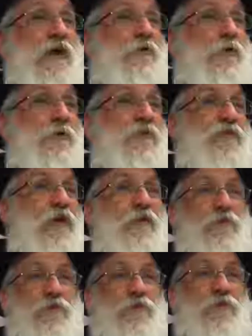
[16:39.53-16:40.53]
are always
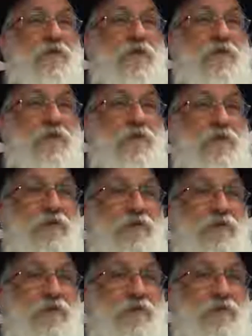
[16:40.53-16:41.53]
covered.
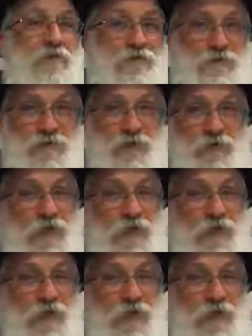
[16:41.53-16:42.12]
They're